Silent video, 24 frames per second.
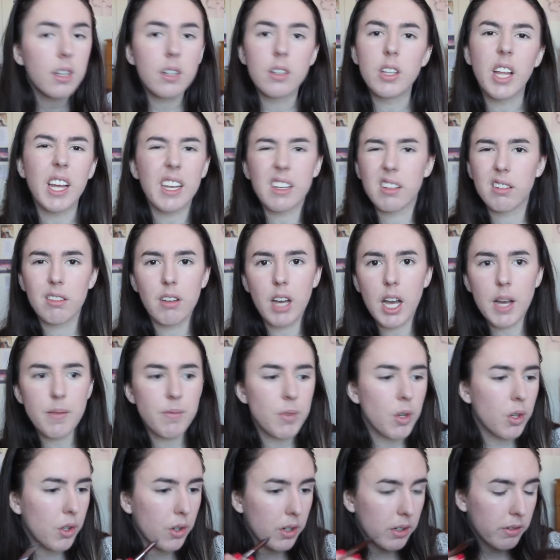Like, I'm
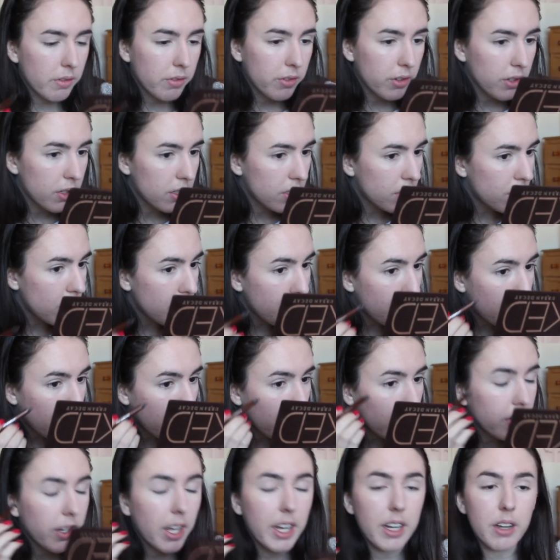not going for a
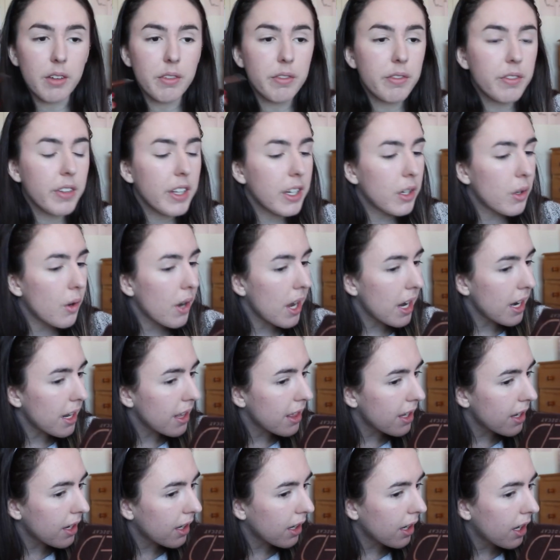super, like a flick or
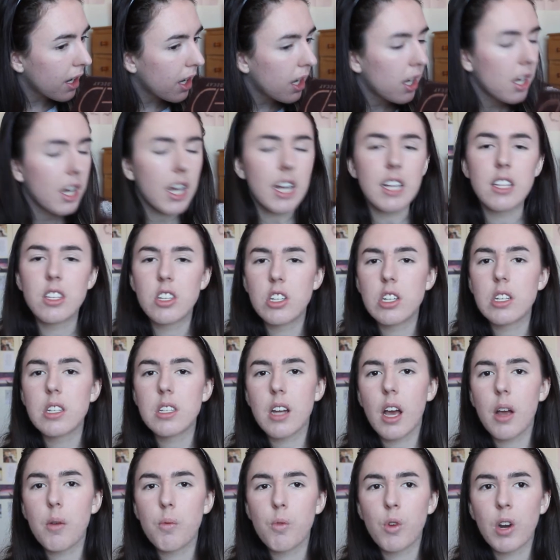anything. It's
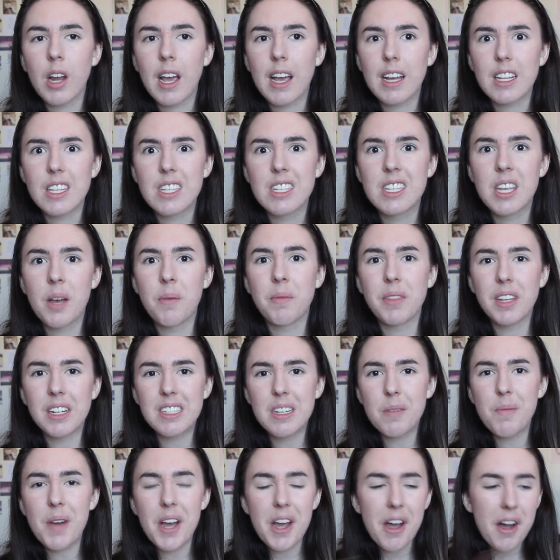just I want to add something
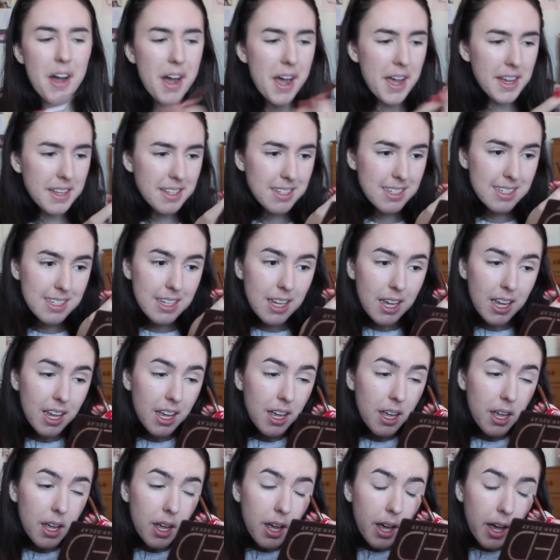to my eyes
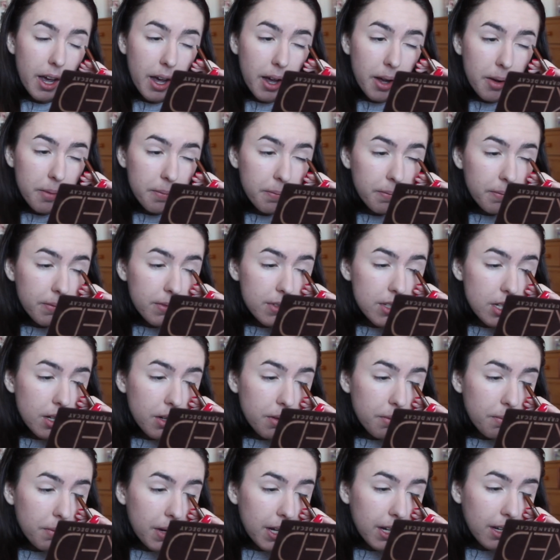
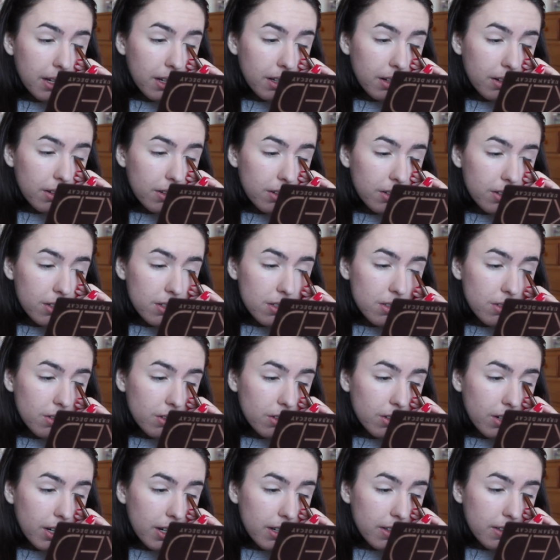to make it just
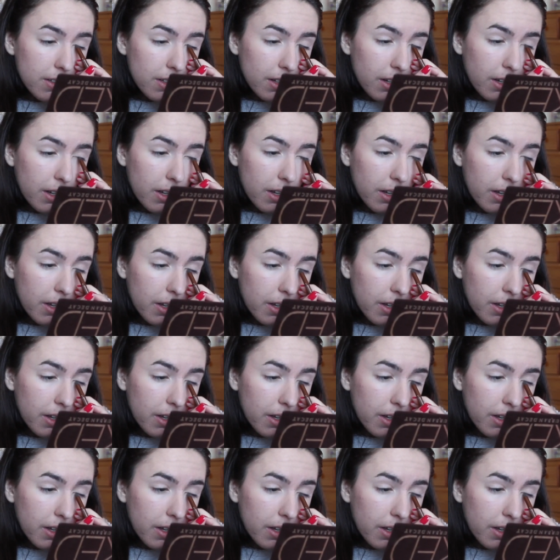look nicer.